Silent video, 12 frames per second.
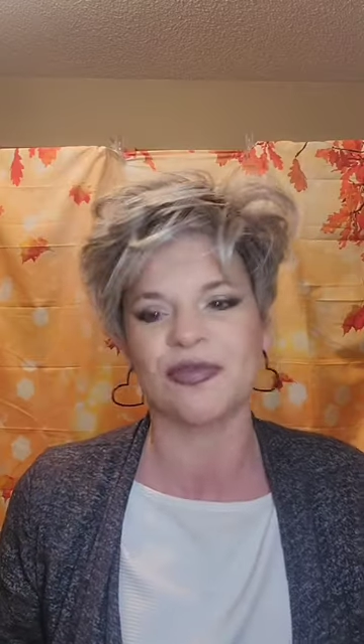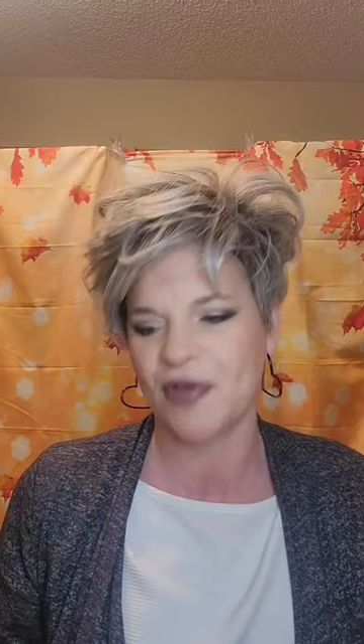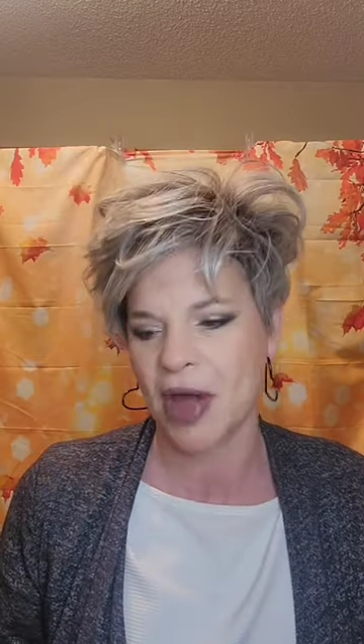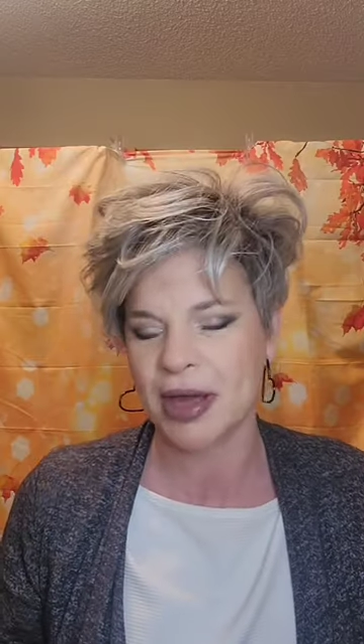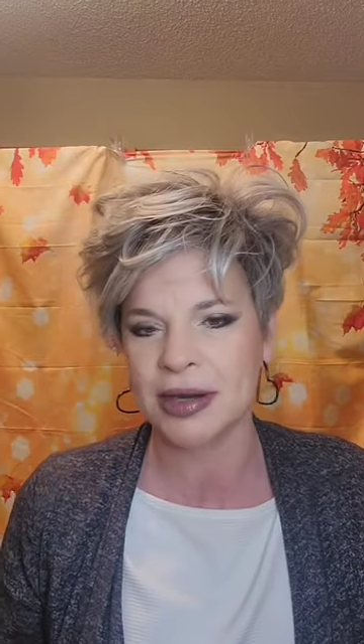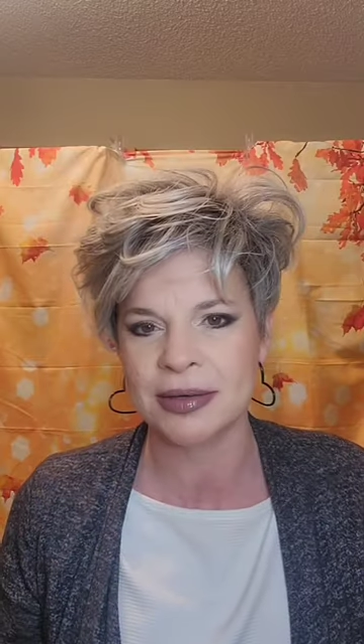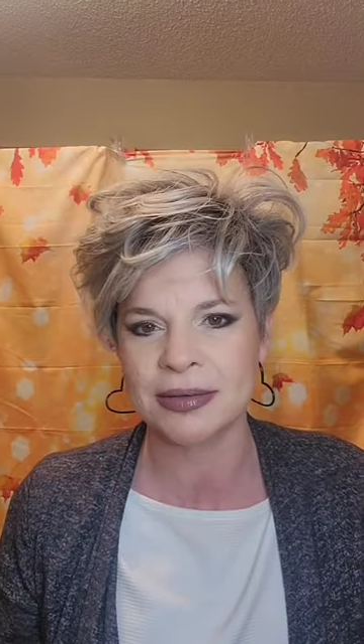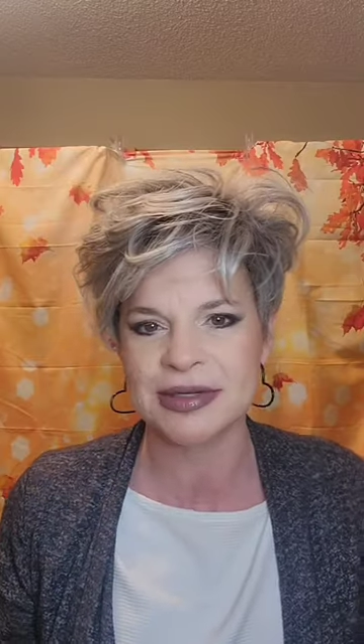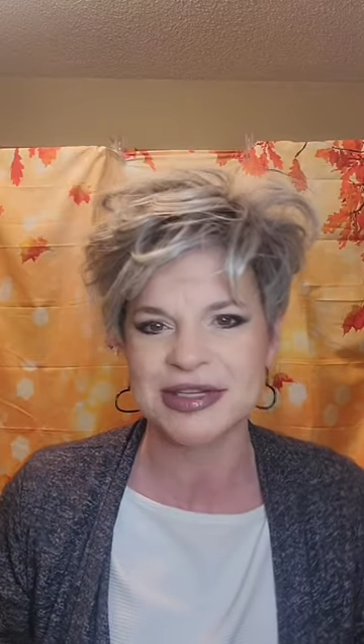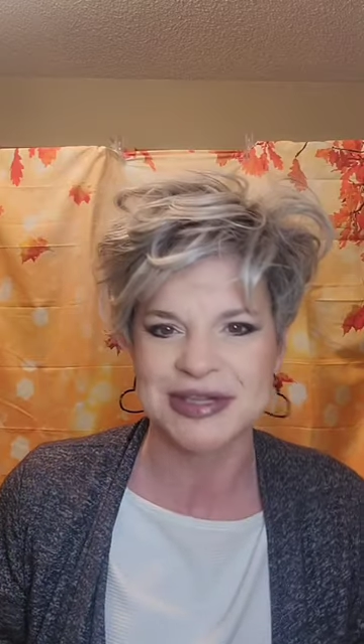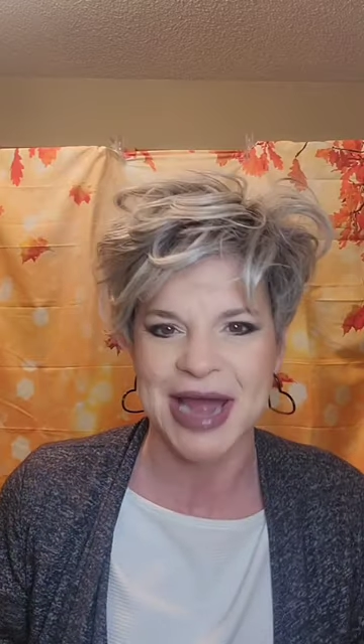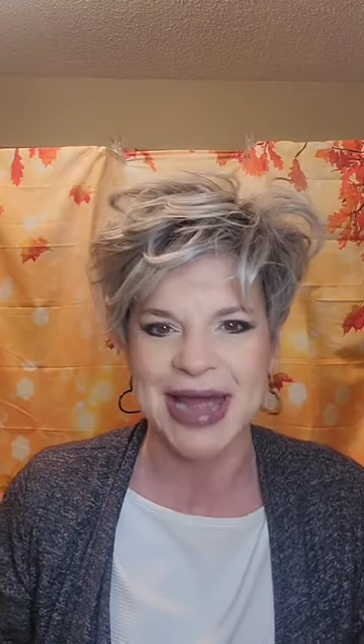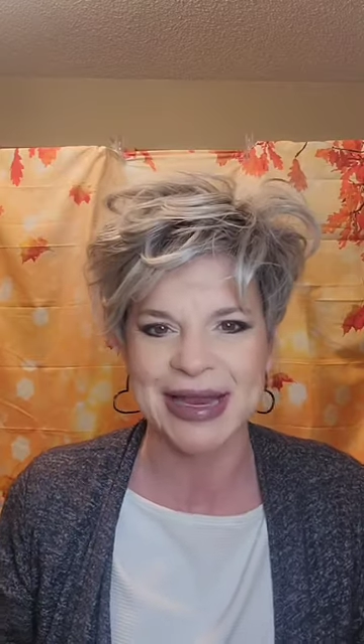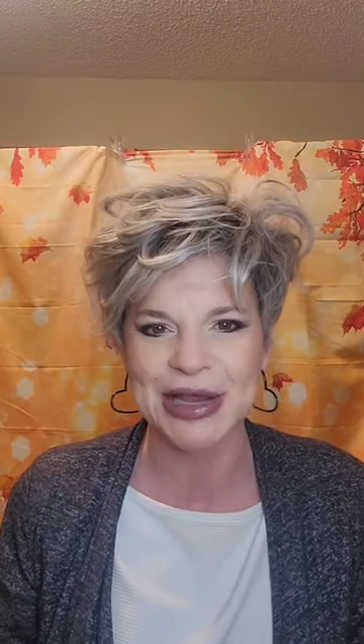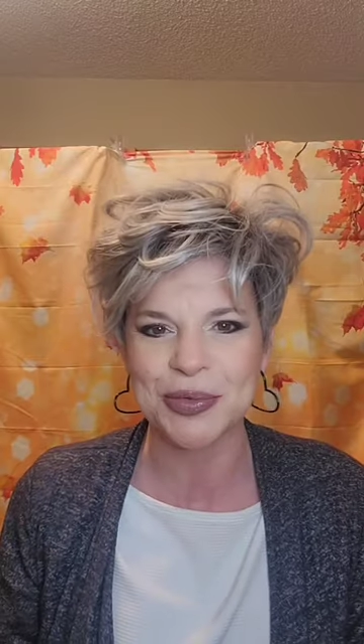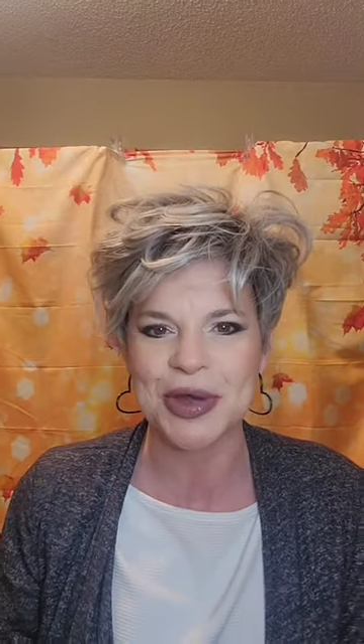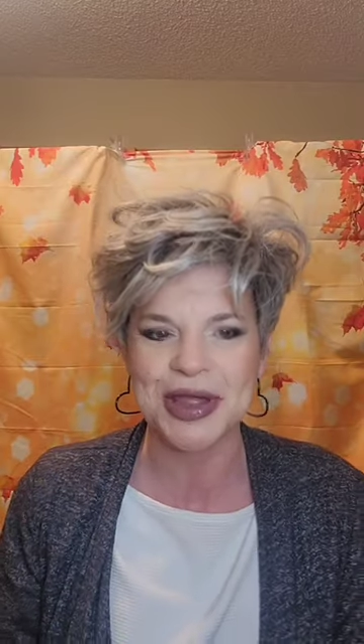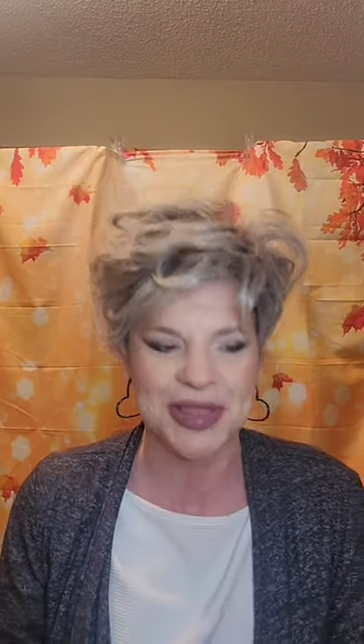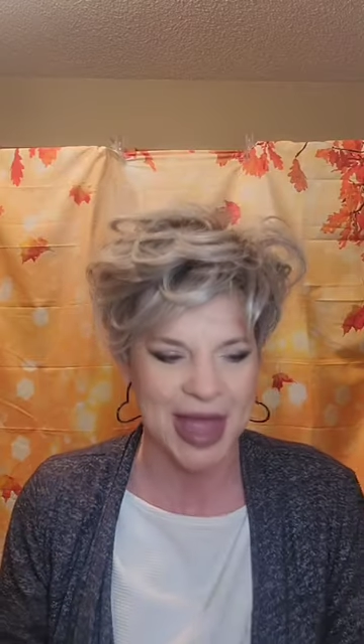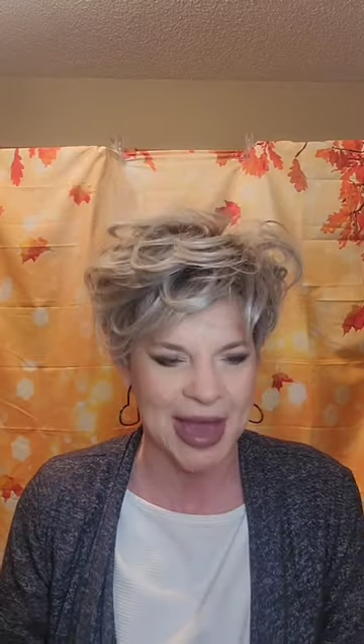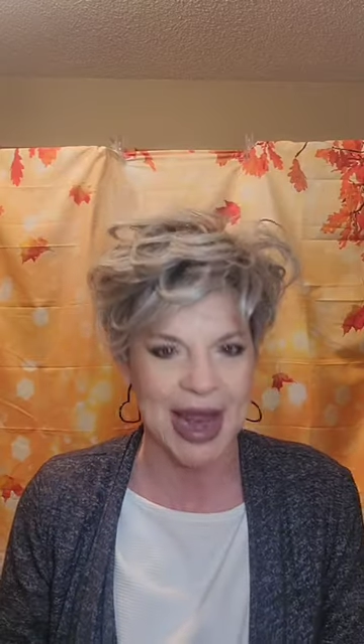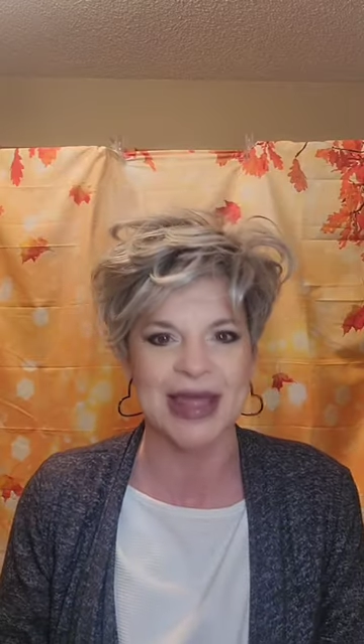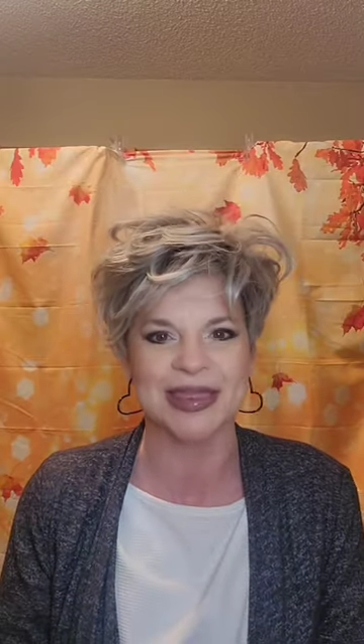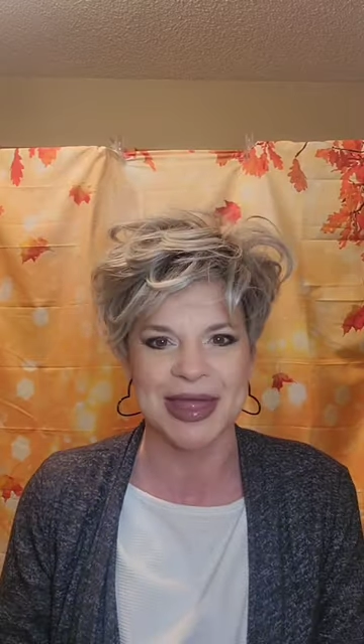fun styling with
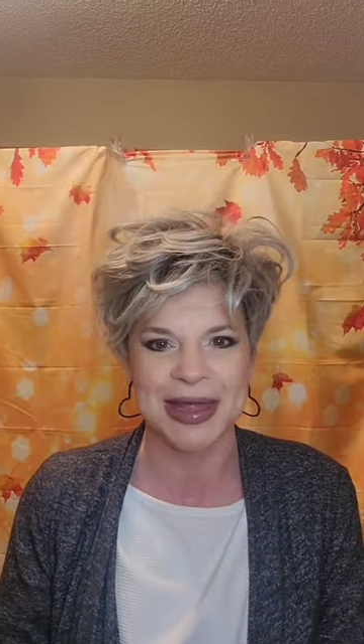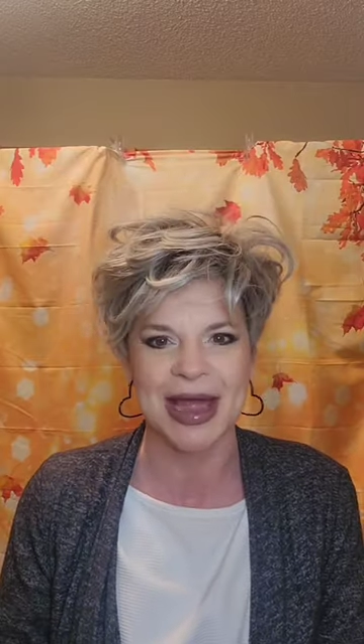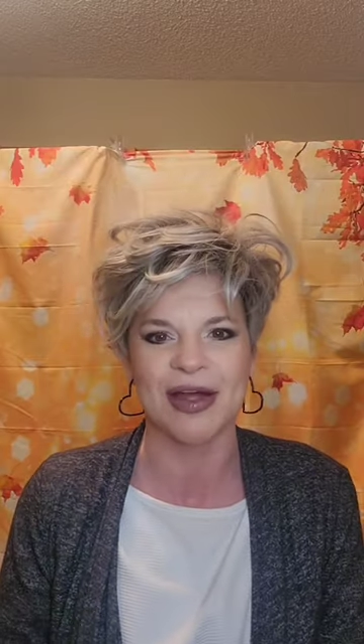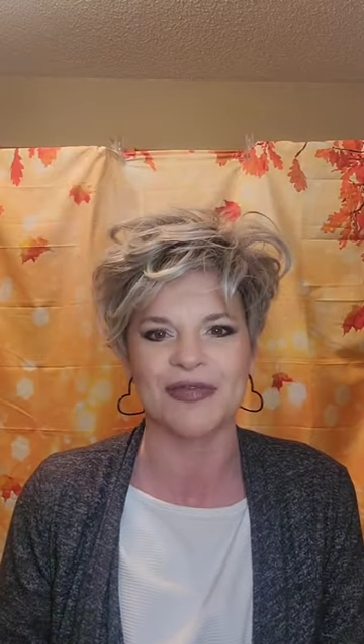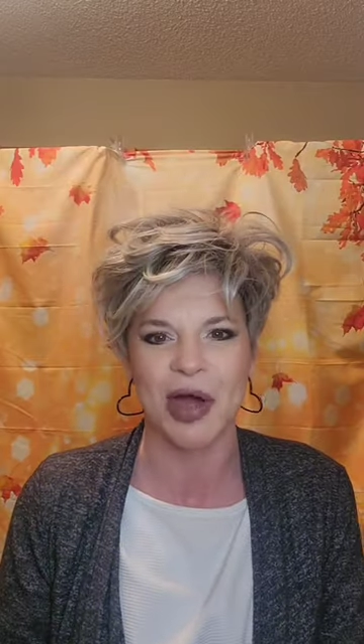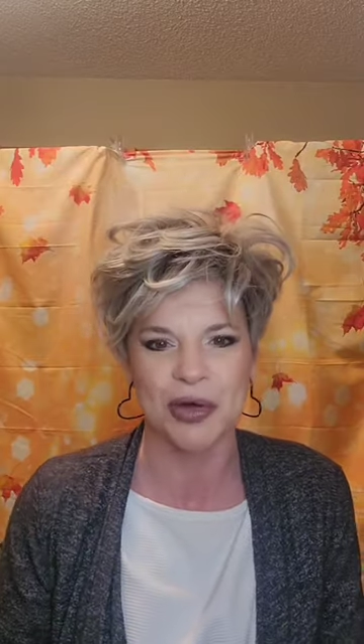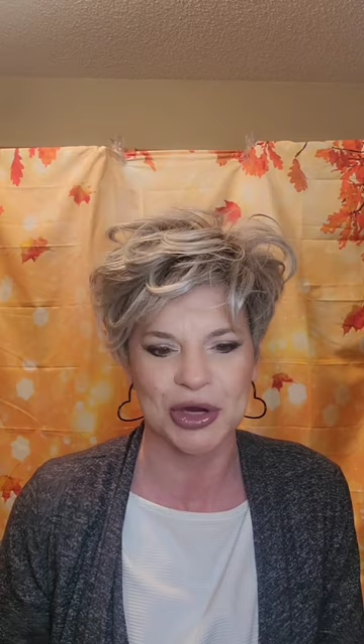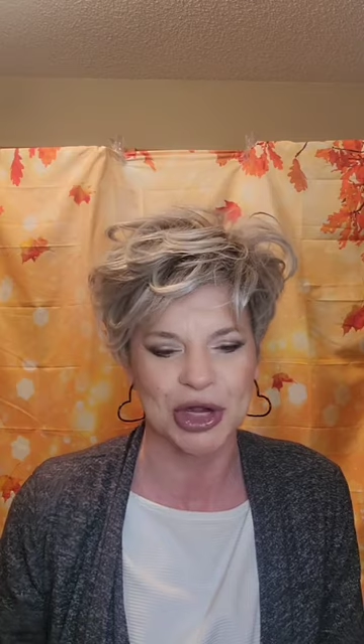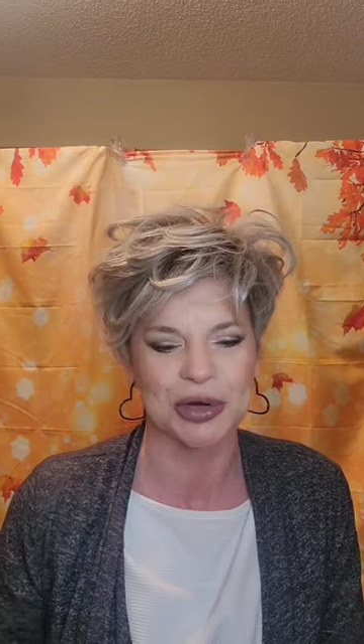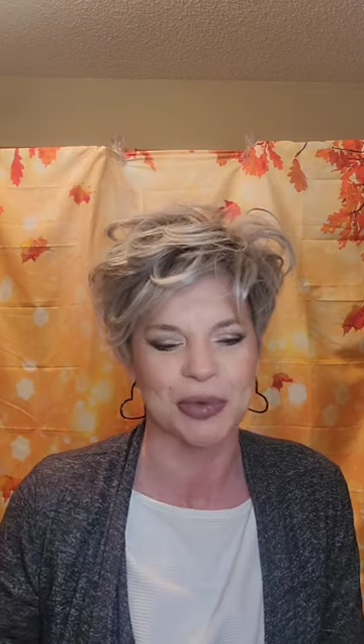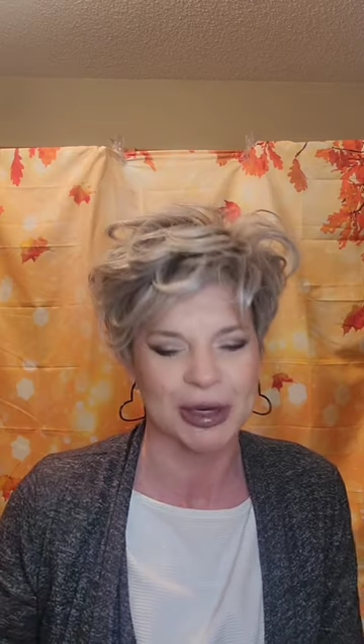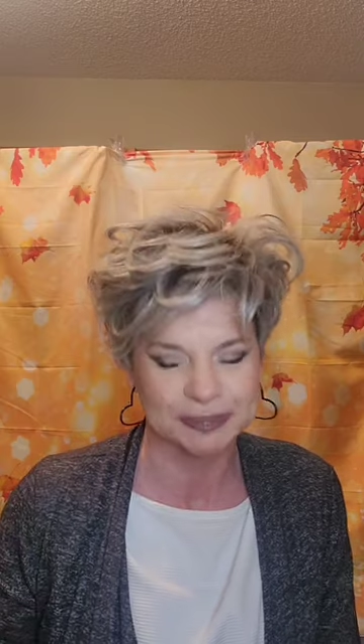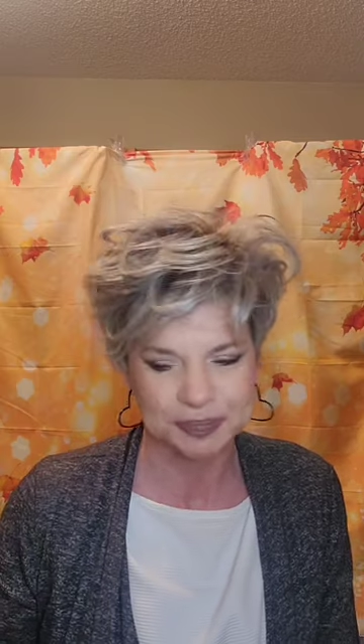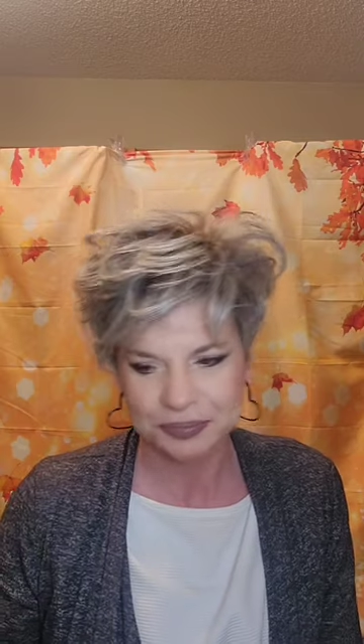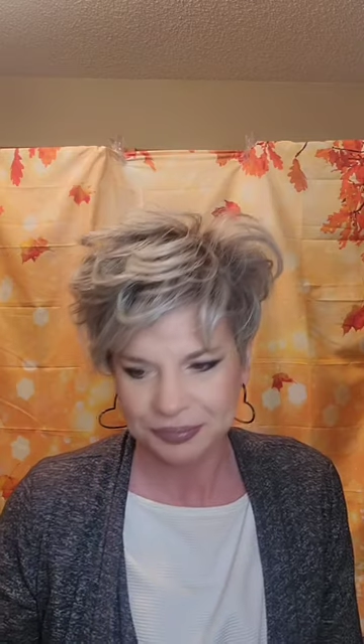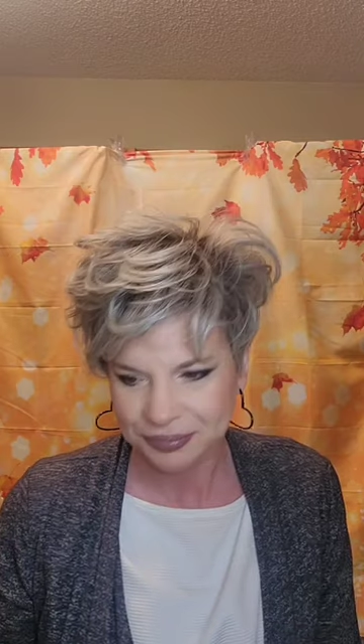and I think I found a good one.